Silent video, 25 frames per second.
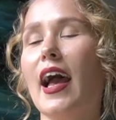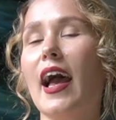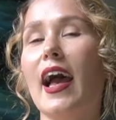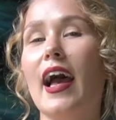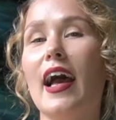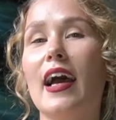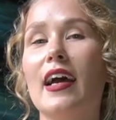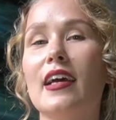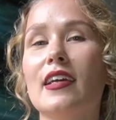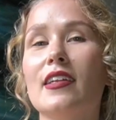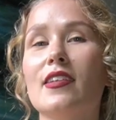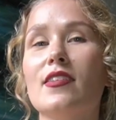
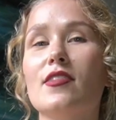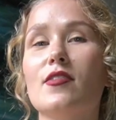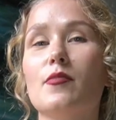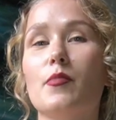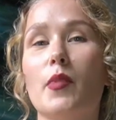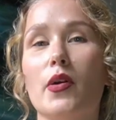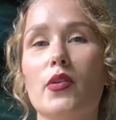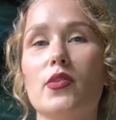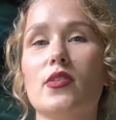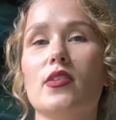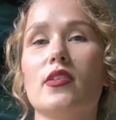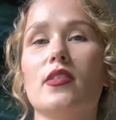and
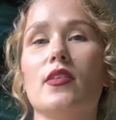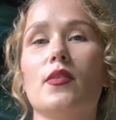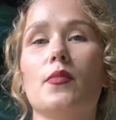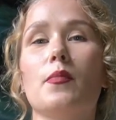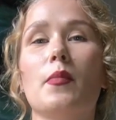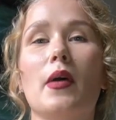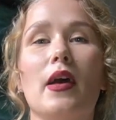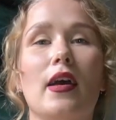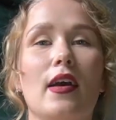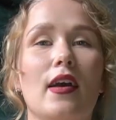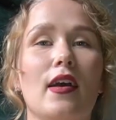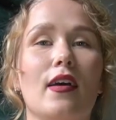most of
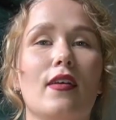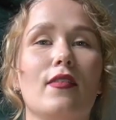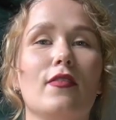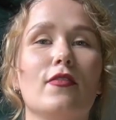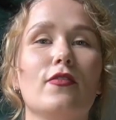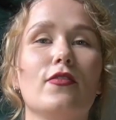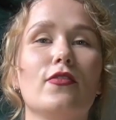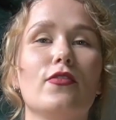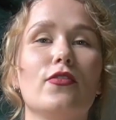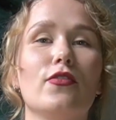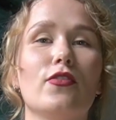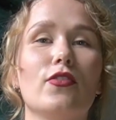them
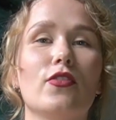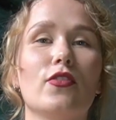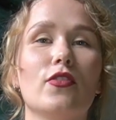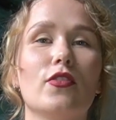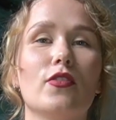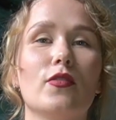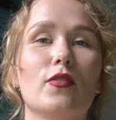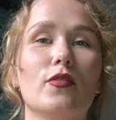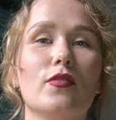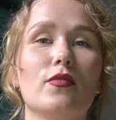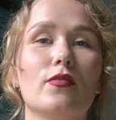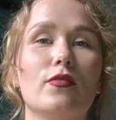have
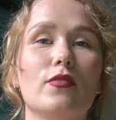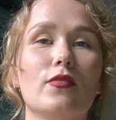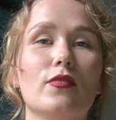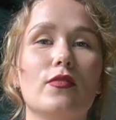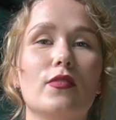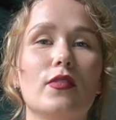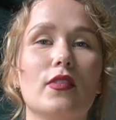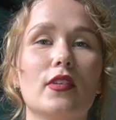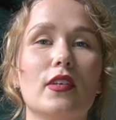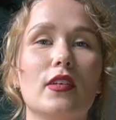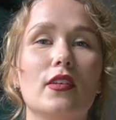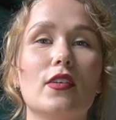
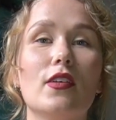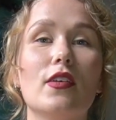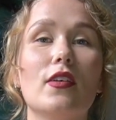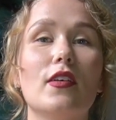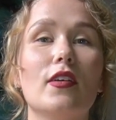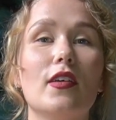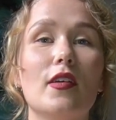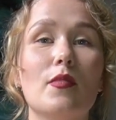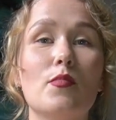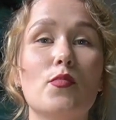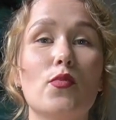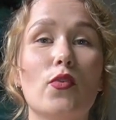
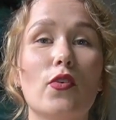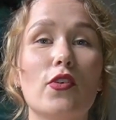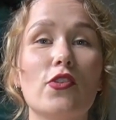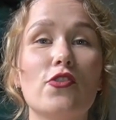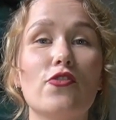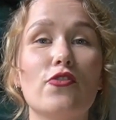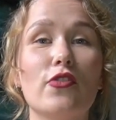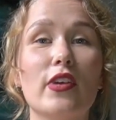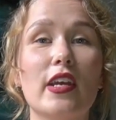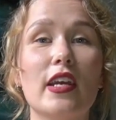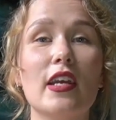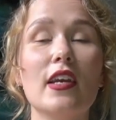
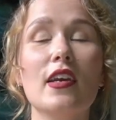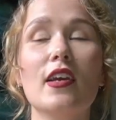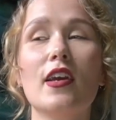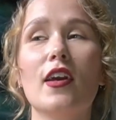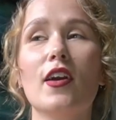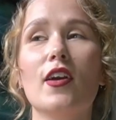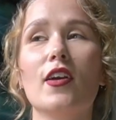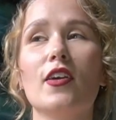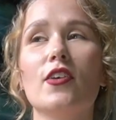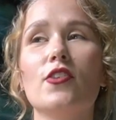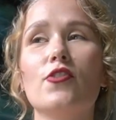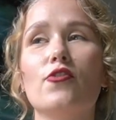embroidery
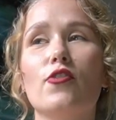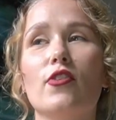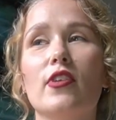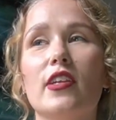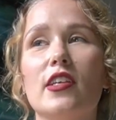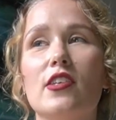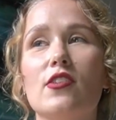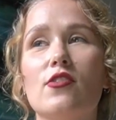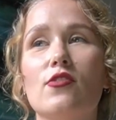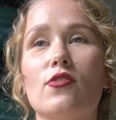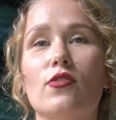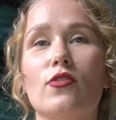
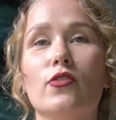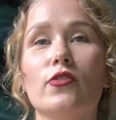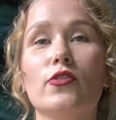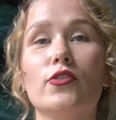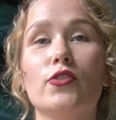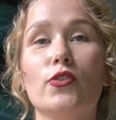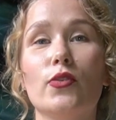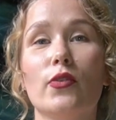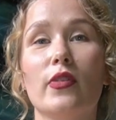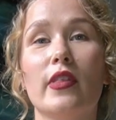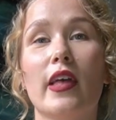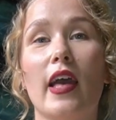traditional
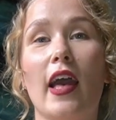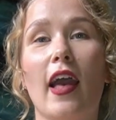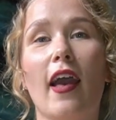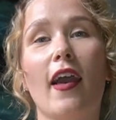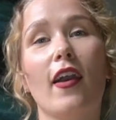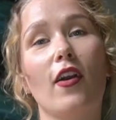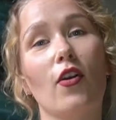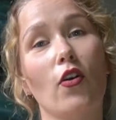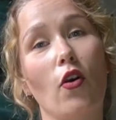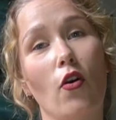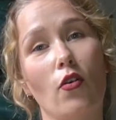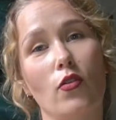to
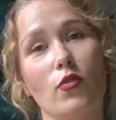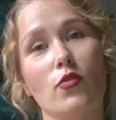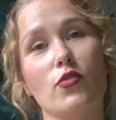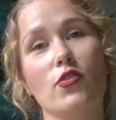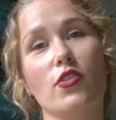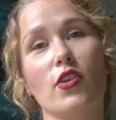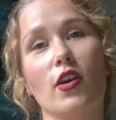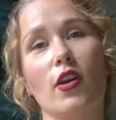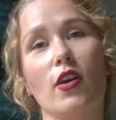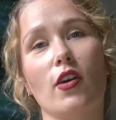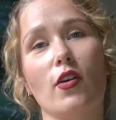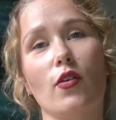their
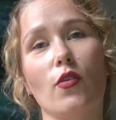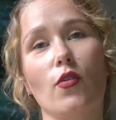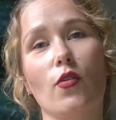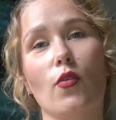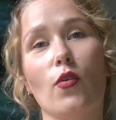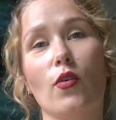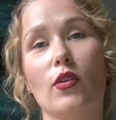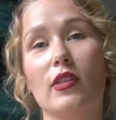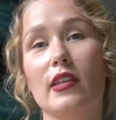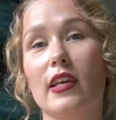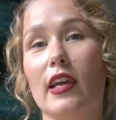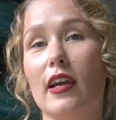culture
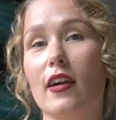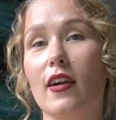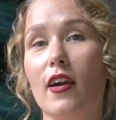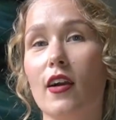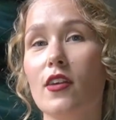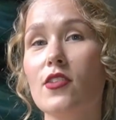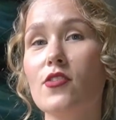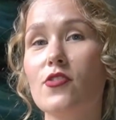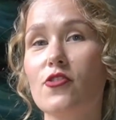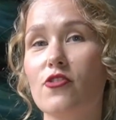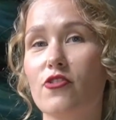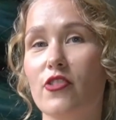or their
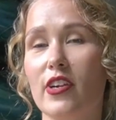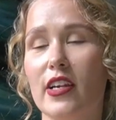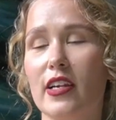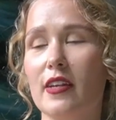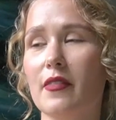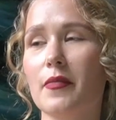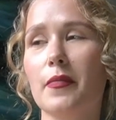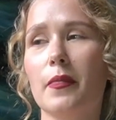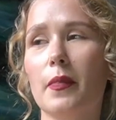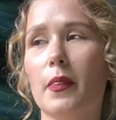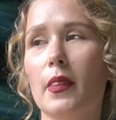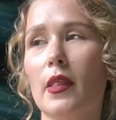
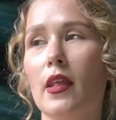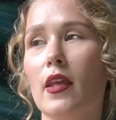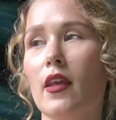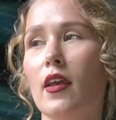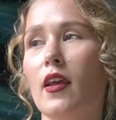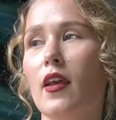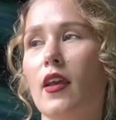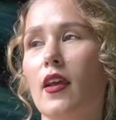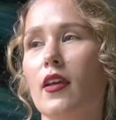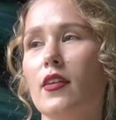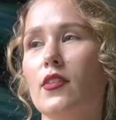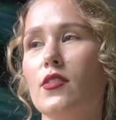country.
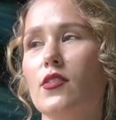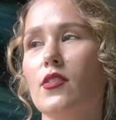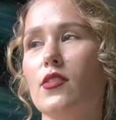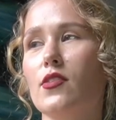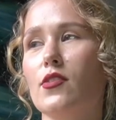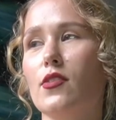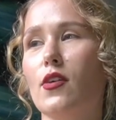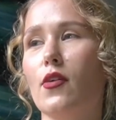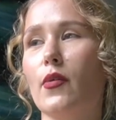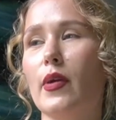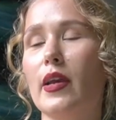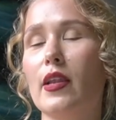
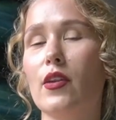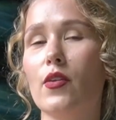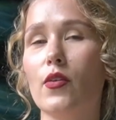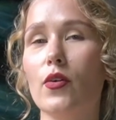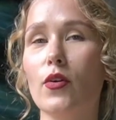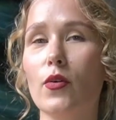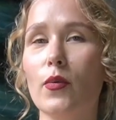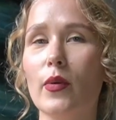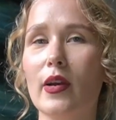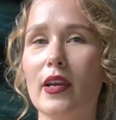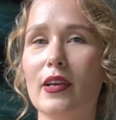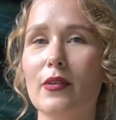So in
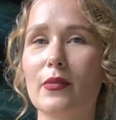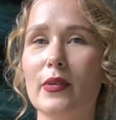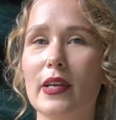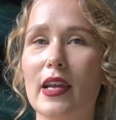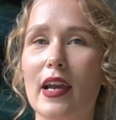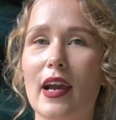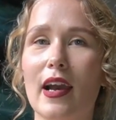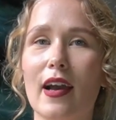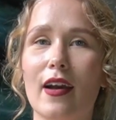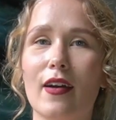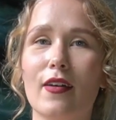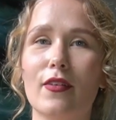Norway we
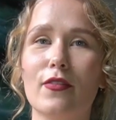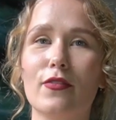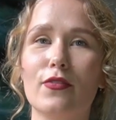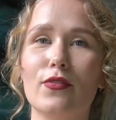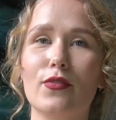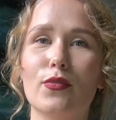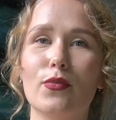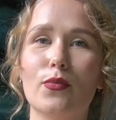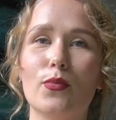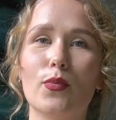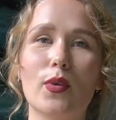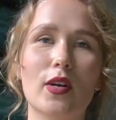have
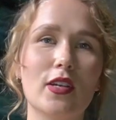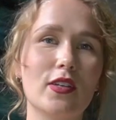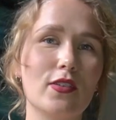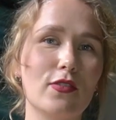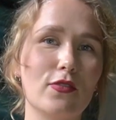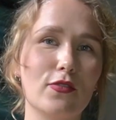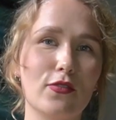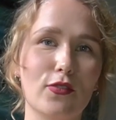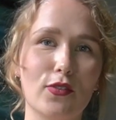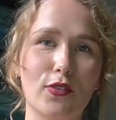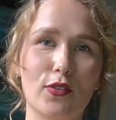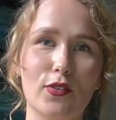
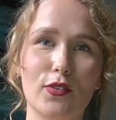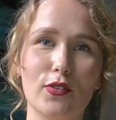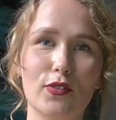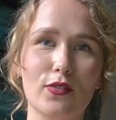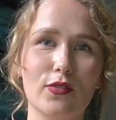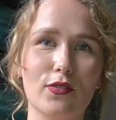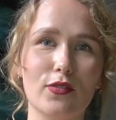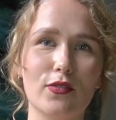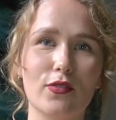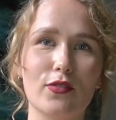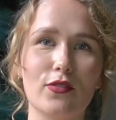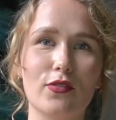wonderful
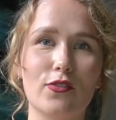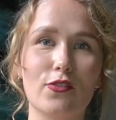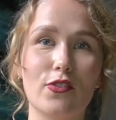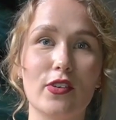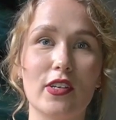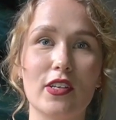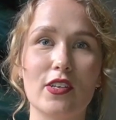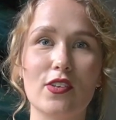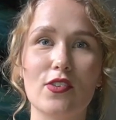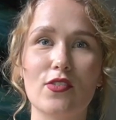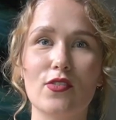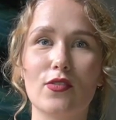
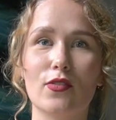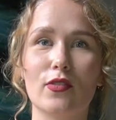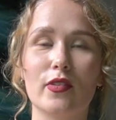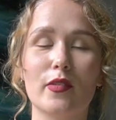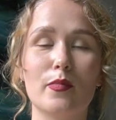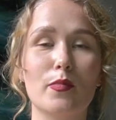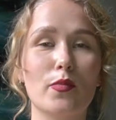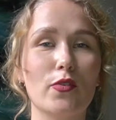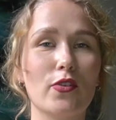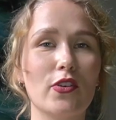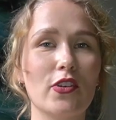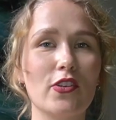traditional
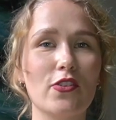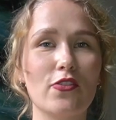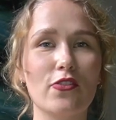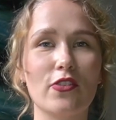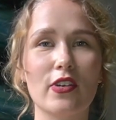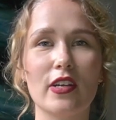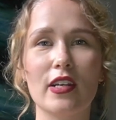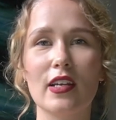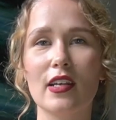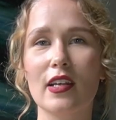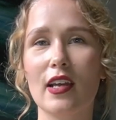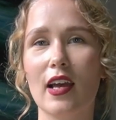
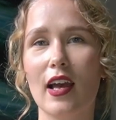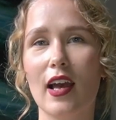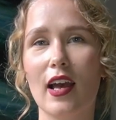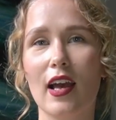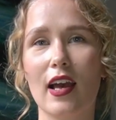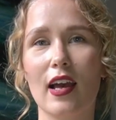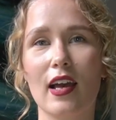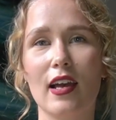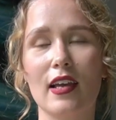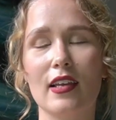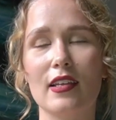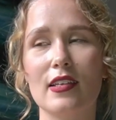embroidery,
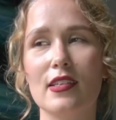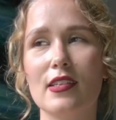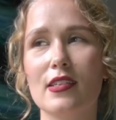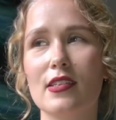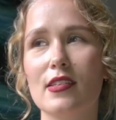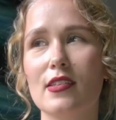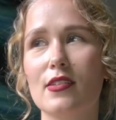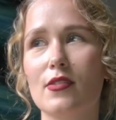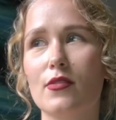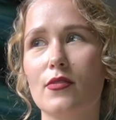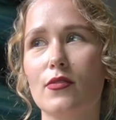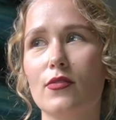
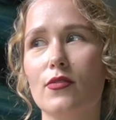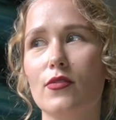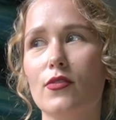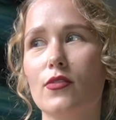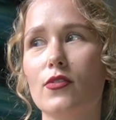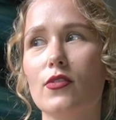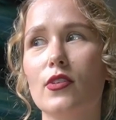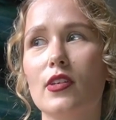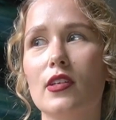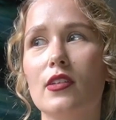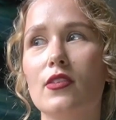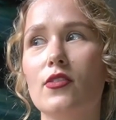as
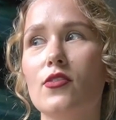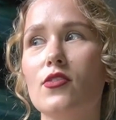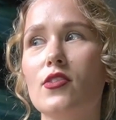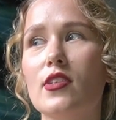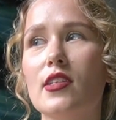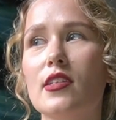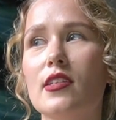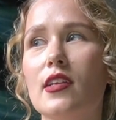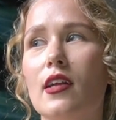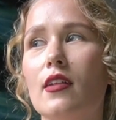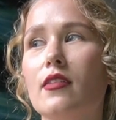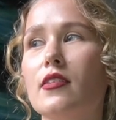you can
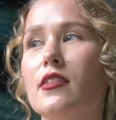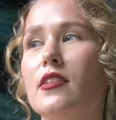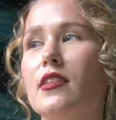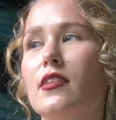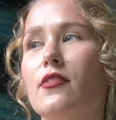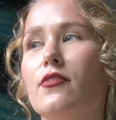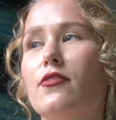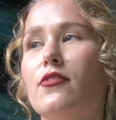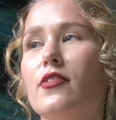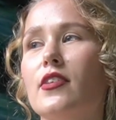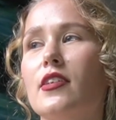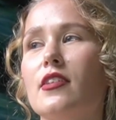usually tell the
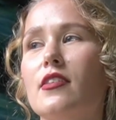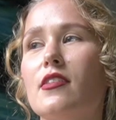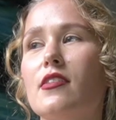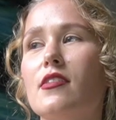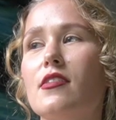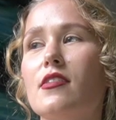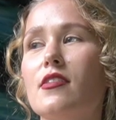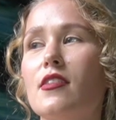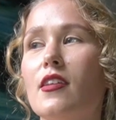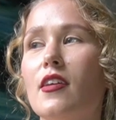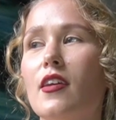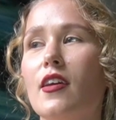
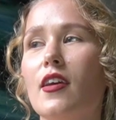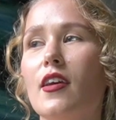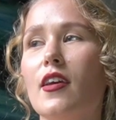difference.